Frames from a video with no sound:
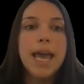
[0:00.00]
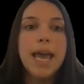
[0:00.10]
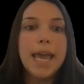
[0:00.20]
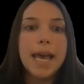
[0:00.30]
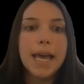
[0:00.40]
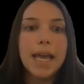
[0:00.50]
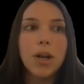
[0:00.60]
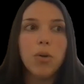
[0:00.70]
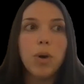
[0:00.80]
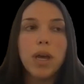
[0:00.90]

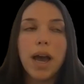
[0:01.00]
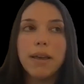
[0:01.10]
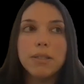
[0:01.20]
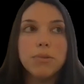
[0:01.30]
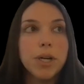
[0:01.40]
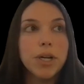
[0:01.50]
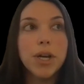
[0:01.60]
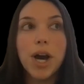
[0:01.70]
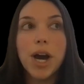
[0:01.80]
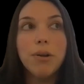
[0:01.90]
And I swear to
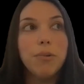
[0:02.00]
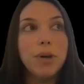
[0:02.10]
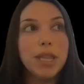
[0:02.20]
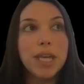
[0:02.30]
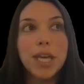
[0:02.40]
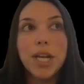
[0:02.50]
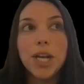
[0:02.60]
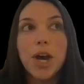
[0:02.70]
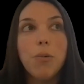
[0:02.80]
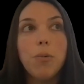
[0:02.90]
God,
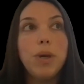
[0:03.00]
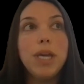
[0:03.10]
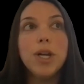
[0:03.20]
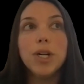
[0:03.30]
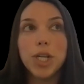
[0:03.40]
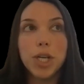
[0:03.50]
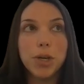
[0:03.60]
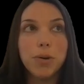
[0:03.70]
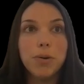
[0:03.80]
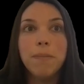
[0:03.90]
within a week or
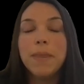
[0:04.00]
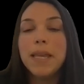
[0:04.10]
two,